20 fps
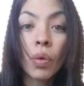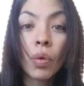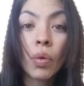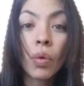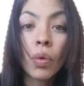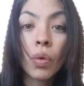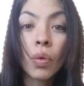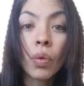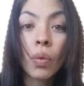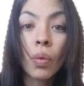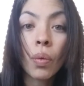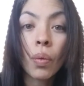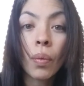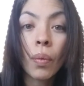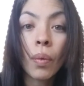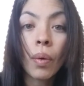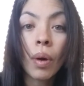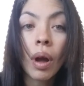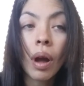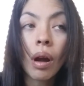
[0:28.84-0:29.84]
who
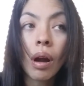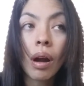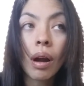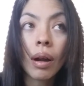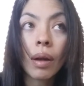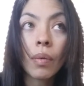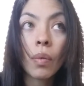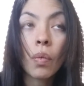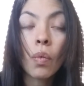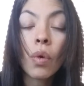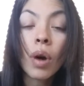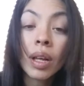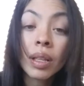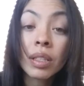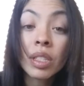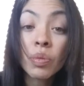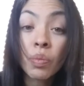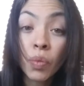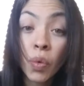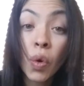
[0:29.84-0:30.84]

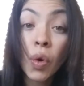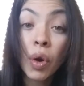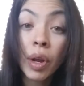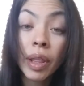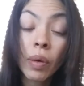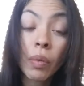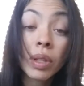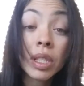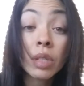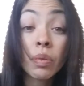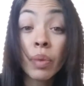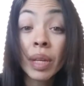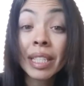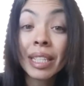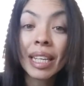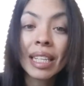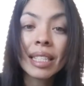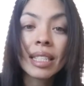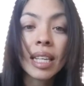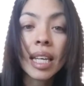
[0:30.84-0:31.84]
wants more, that wants to be
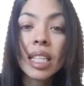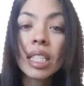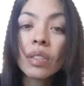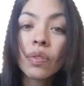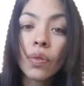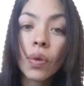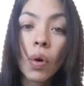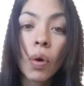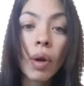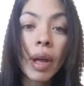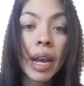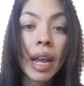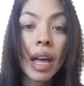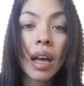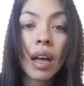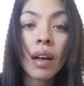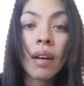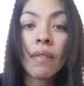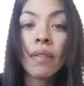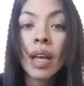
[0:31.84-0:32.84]
successful and
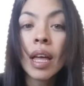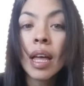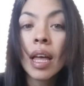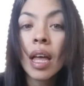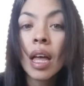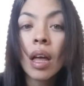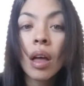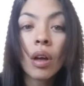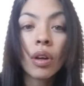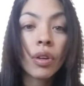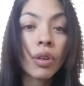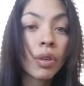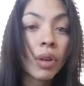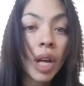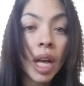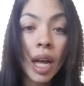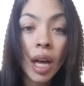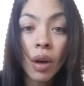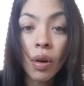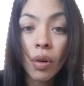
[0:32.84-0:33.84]
have good
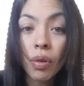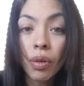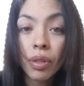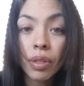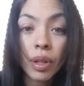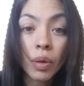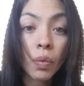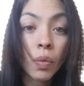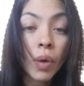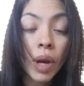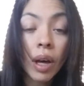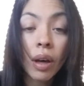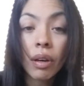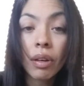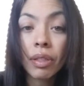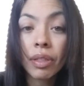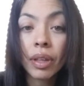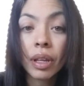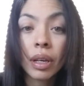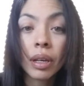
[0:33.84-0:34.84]
health and
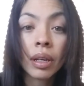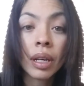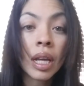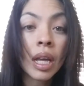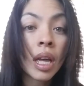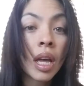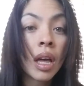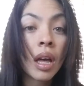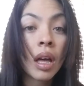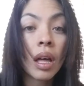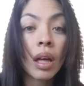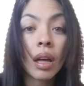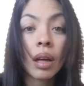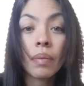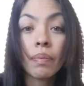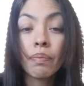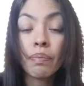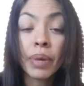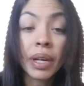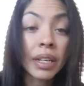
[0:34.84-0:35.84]
wealth and
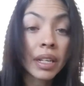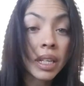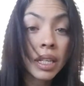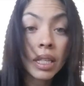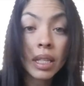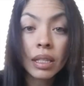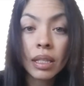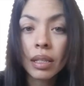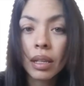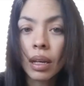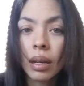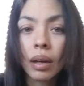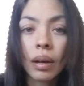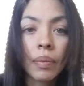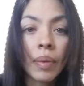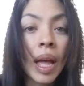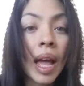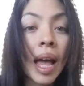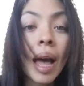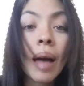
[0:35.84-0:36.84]
abundance,
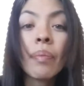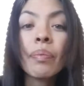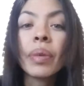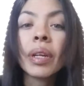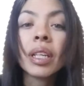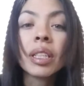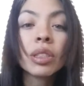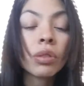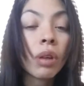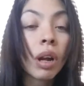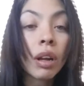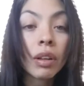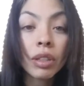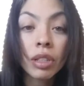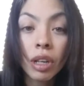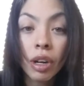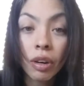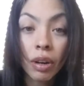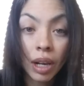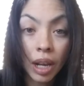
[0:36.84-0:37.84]
happiness throughout our
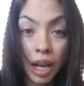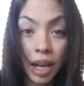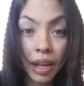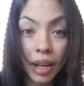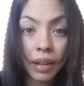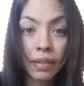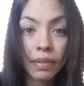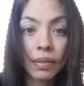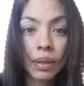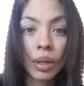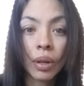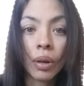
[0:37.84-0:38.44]
entire life,